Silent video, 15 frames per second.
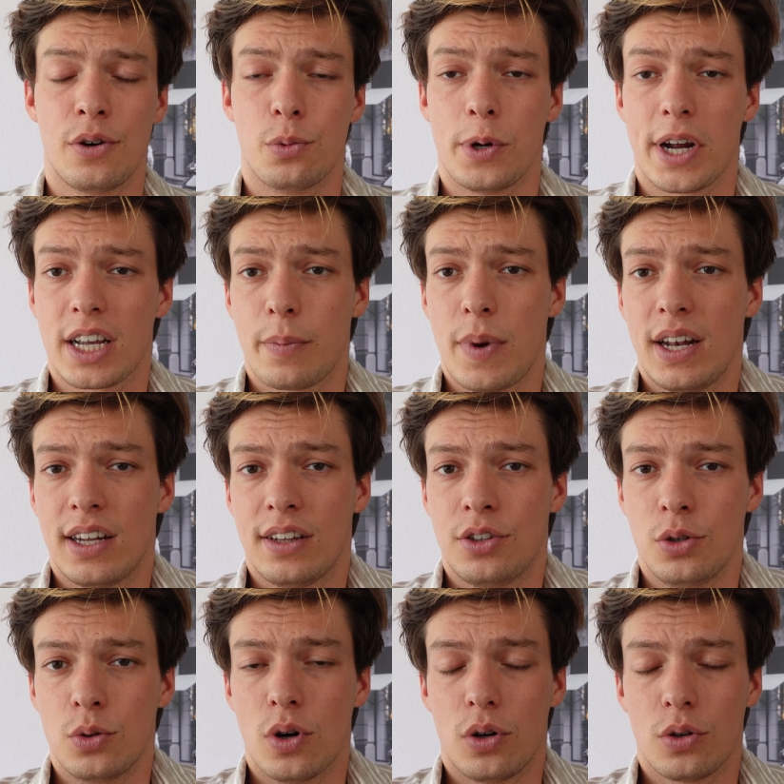recommended
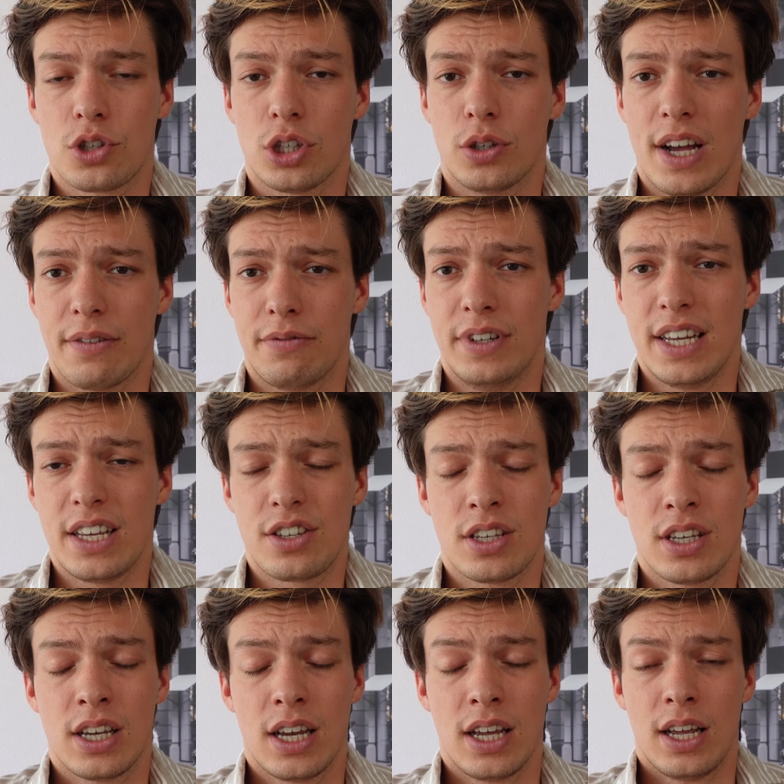to also have
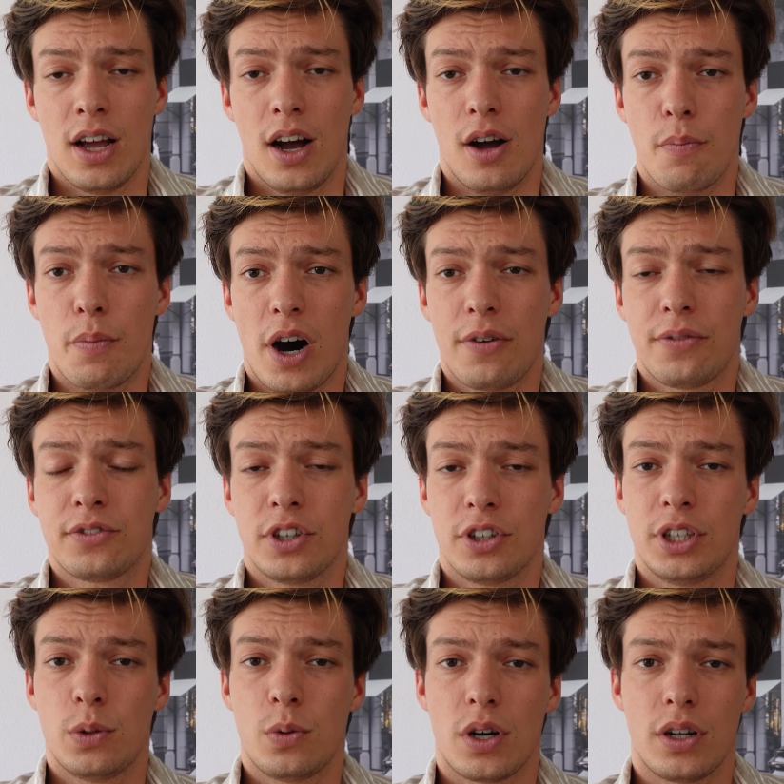this above
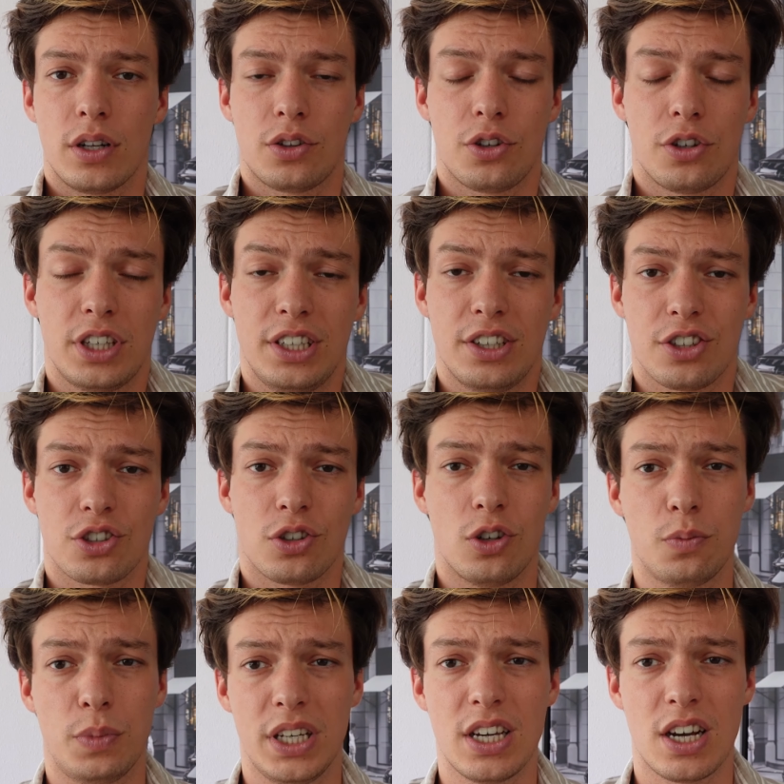30 years
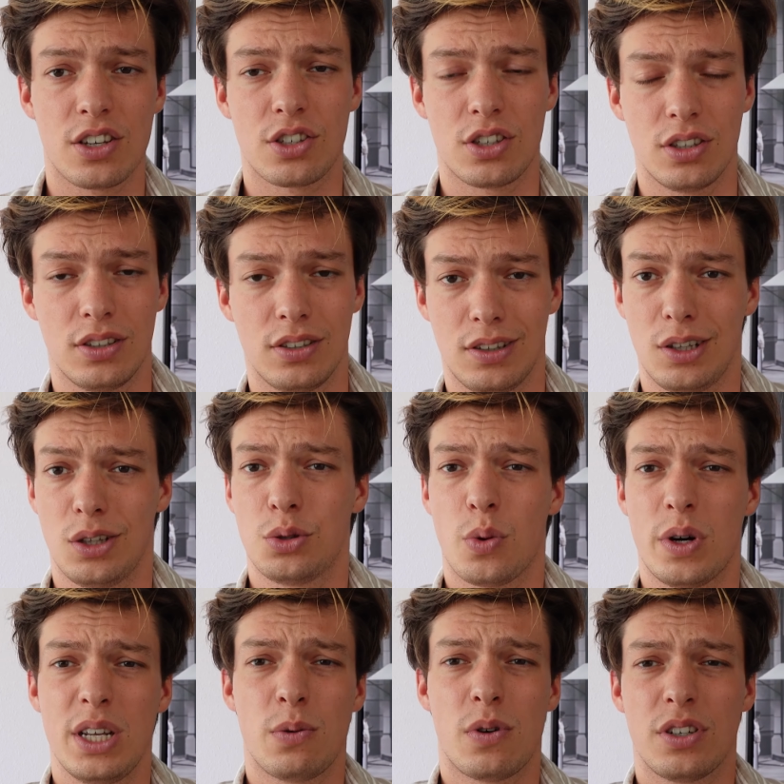old, because
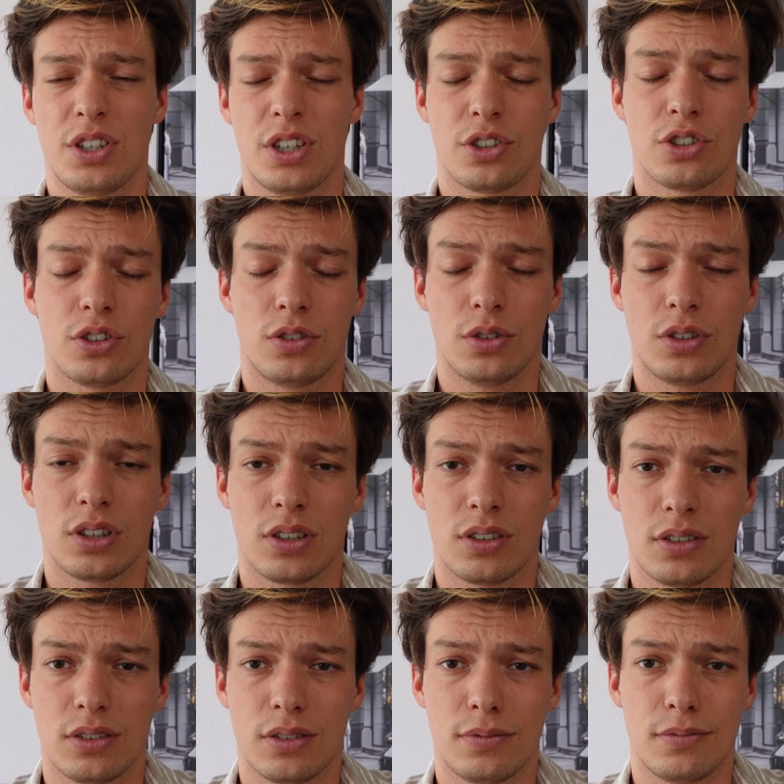21 years old,
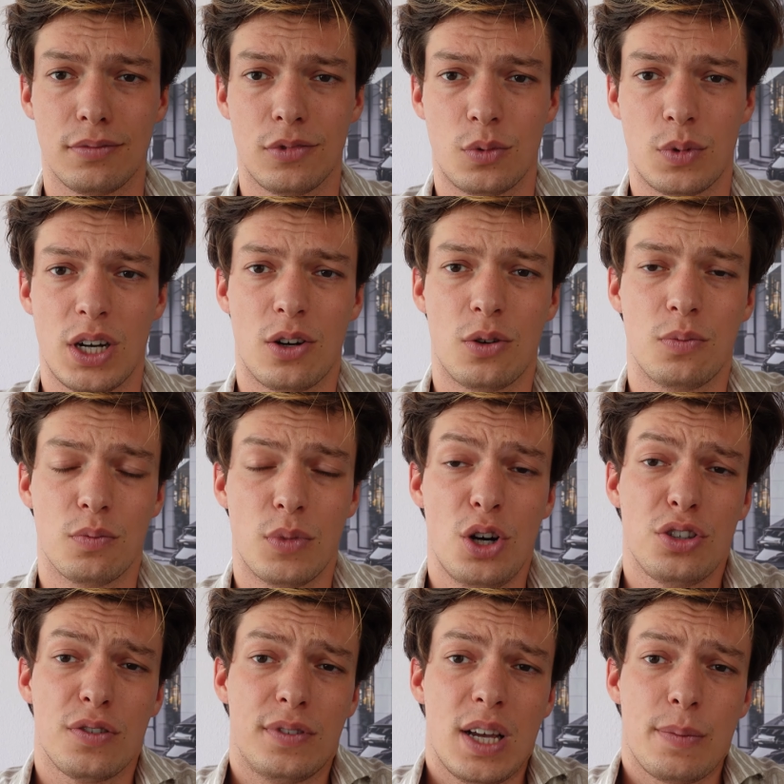well,
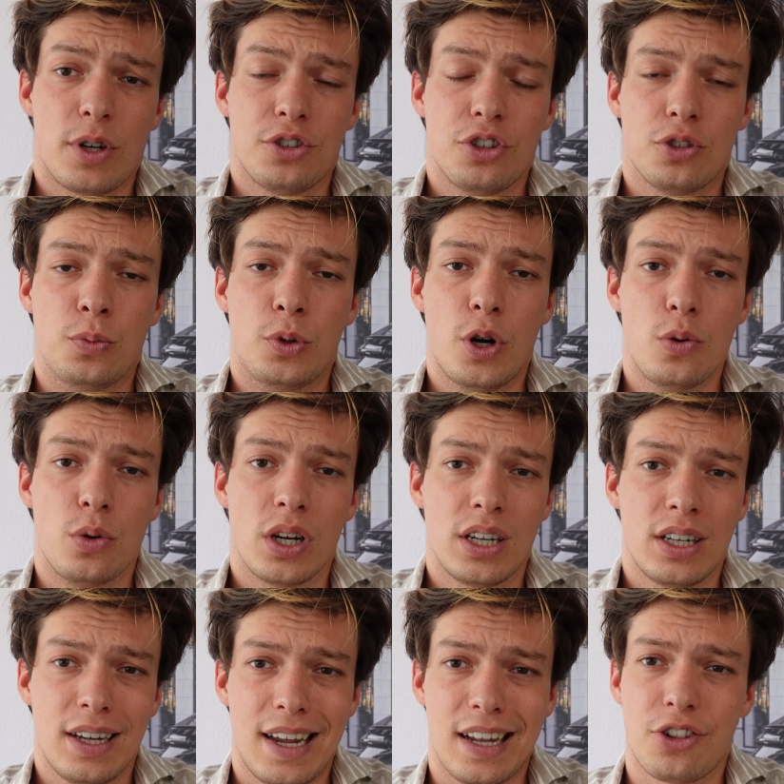most of them are just broke.
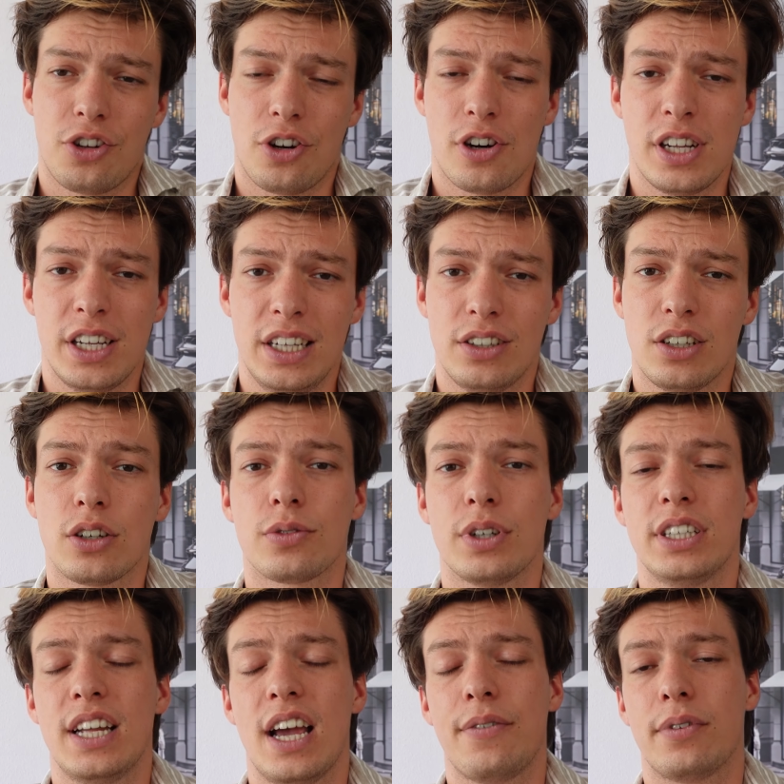At 30, they
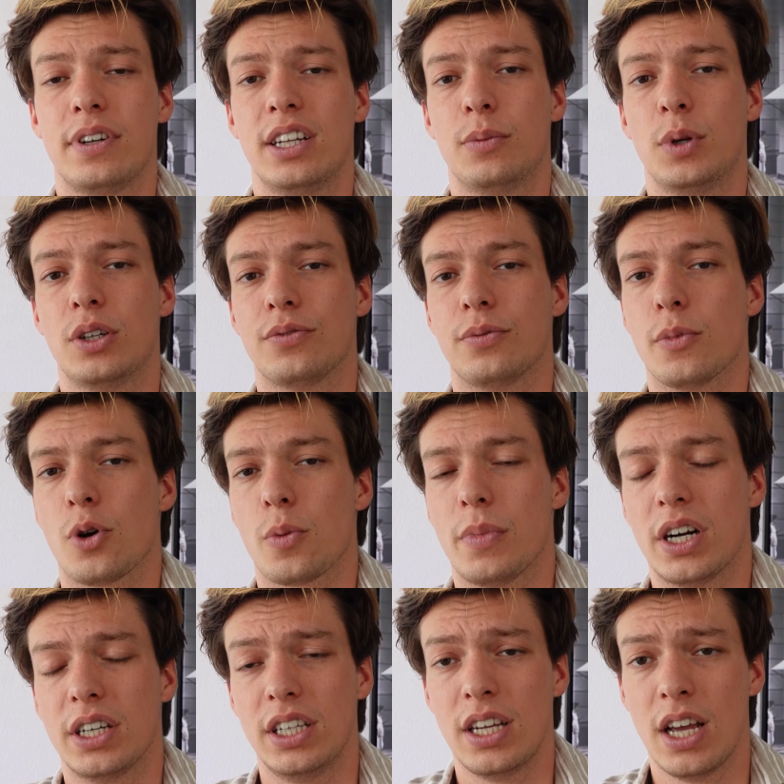already have a little bit of more
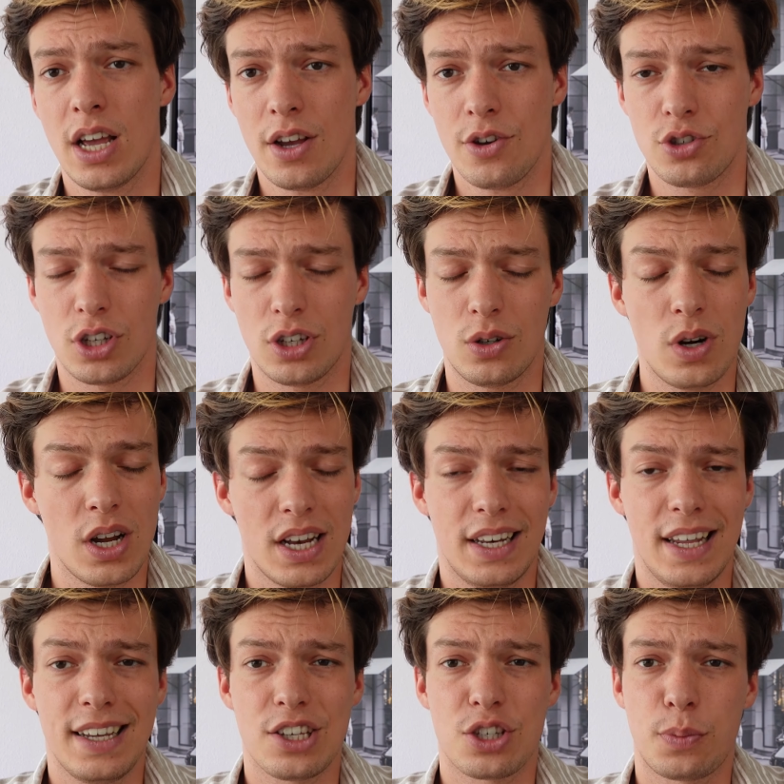money, so
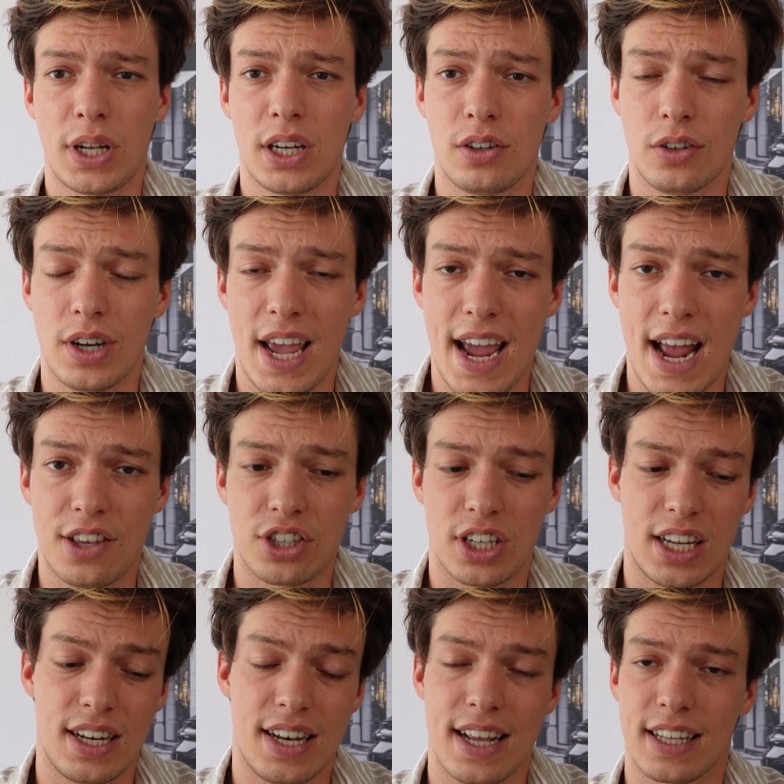they can spend it on ads
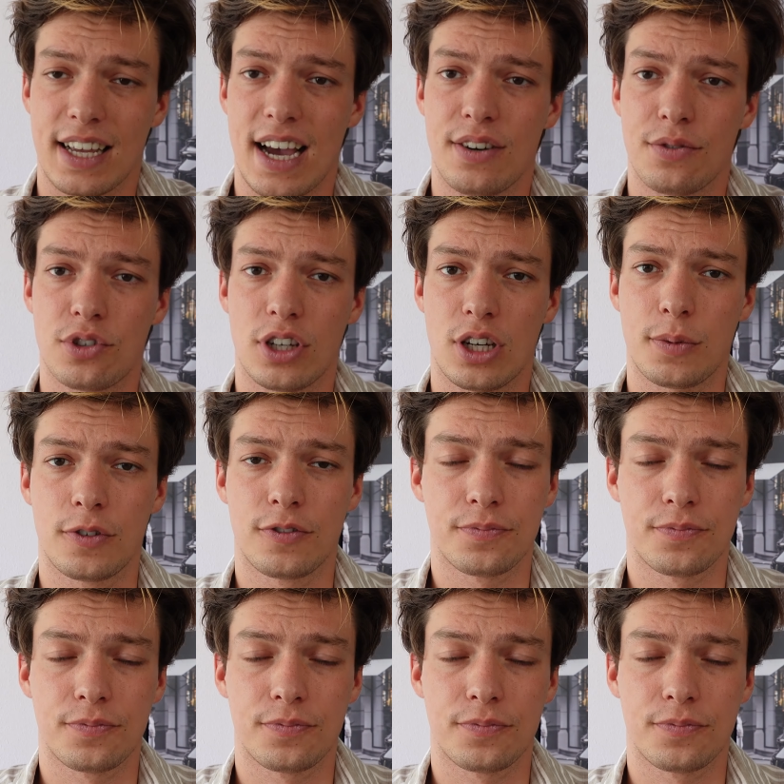and that kind of stuff.